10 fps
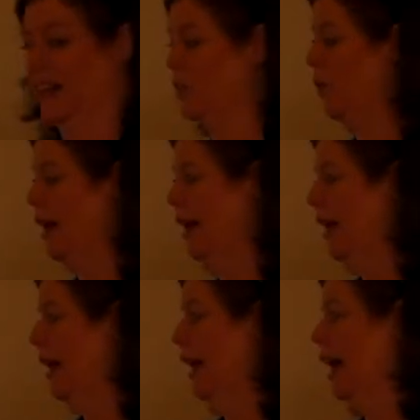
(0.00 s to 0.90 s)
That's why
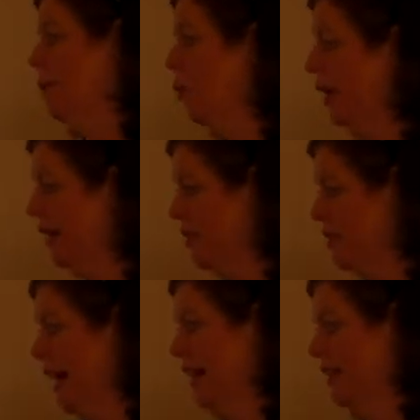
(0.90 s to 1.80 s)
I point out
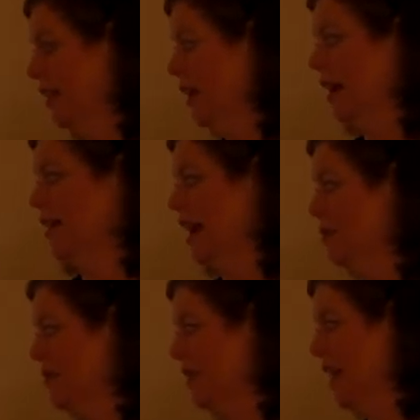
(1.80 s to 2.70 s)
the fact that a lot of
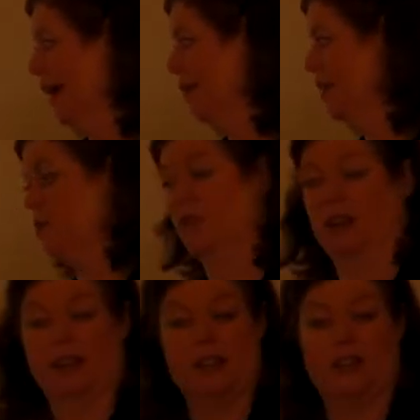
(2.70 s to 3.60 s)
times this happens when
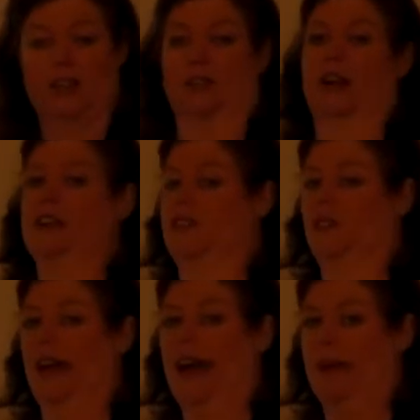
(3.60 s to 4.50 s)
there is a
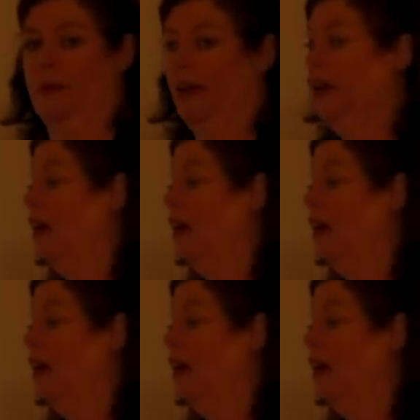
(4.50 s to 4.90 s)
generational gap.